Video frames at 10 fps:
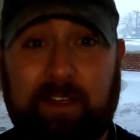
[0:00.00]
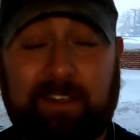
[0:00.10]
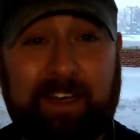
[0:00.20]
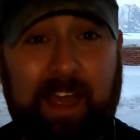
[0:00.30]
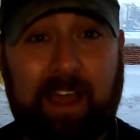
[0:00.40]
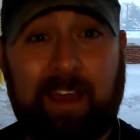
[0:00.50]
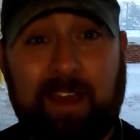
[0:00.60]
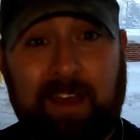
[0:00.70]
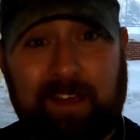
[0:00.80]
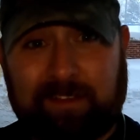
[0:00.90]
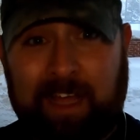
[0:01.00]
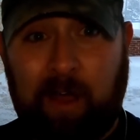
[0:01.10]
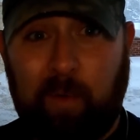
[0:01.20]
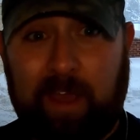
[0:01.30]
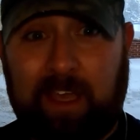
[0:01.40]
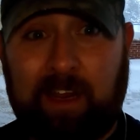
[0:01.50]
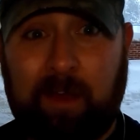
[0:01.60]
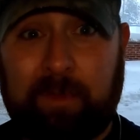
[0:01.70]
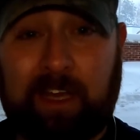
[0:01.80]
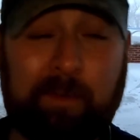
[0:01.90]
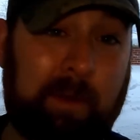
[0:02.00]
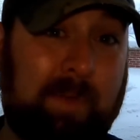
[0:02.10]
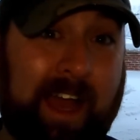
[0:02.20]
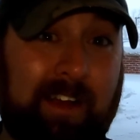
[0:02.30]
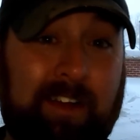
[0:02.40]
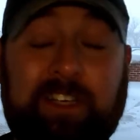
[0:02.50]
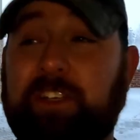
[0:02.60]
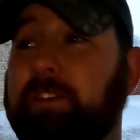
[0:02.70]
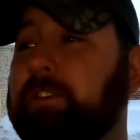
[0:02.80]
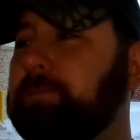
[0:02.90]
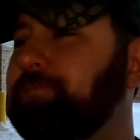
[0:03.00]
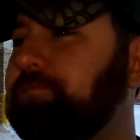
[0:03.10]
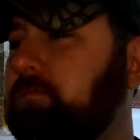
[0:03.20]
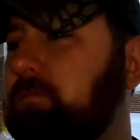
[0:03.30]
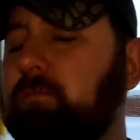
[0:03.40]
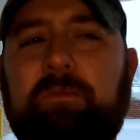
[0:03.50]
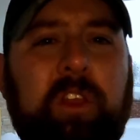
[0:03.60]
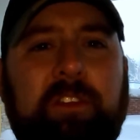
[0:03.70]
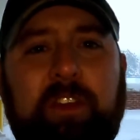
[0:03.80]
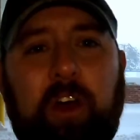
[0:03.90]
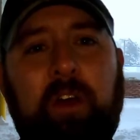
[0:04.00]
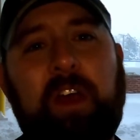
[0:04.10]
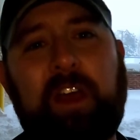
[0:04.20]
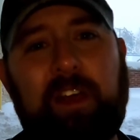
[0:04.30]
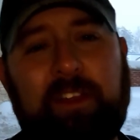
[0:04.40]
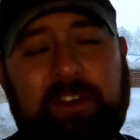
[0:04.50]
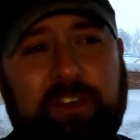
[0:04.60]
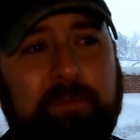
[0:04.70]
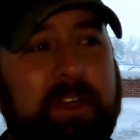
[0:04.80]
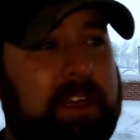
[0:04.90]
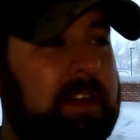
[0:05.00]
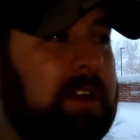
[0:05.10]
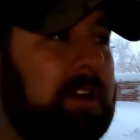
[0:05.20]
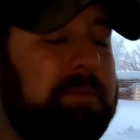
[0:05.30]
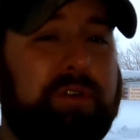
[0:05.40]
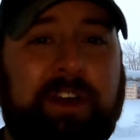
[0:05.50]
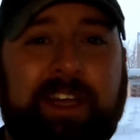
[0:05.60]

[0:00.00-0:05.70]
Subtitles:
today is now waking up and coming back on shift. So this should be pretty